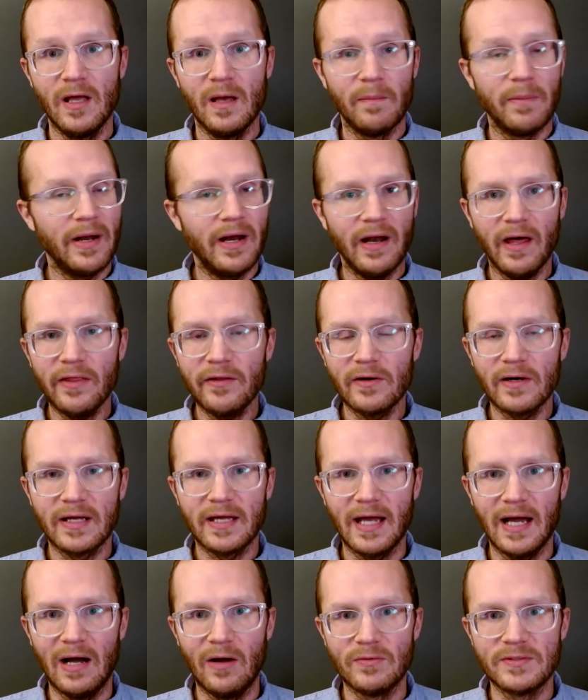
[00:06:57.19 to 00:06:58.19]
But on other
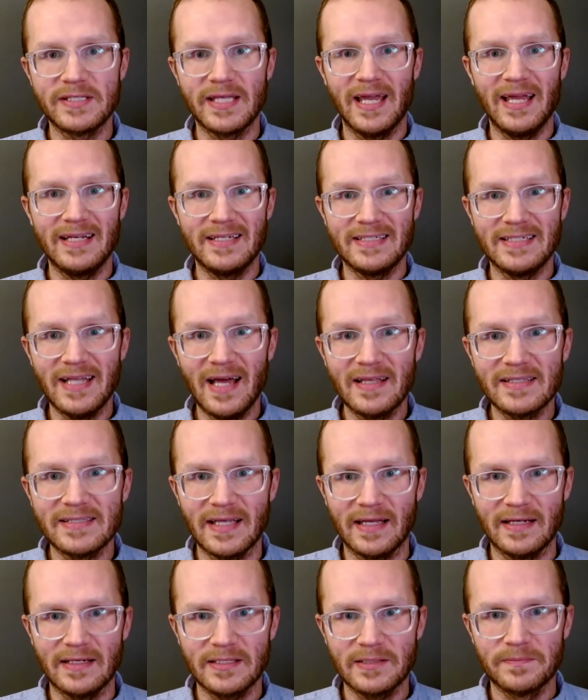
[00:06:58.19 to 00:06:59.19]
accounts, it
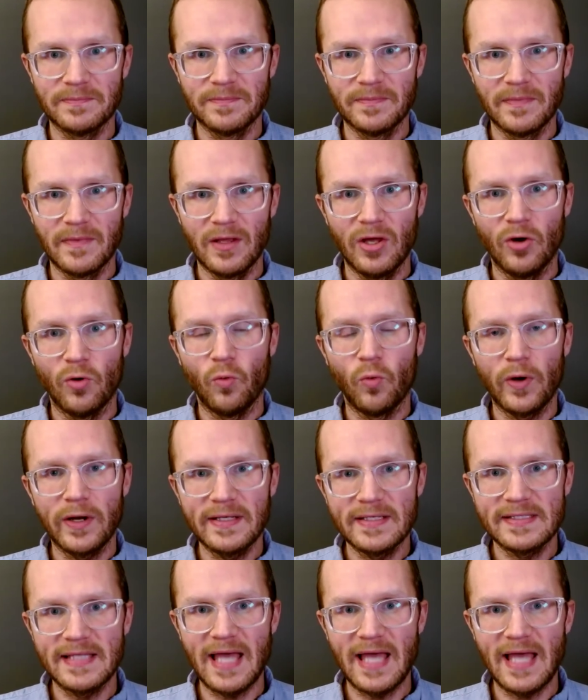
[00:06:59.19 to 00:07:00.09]
doesn't. What does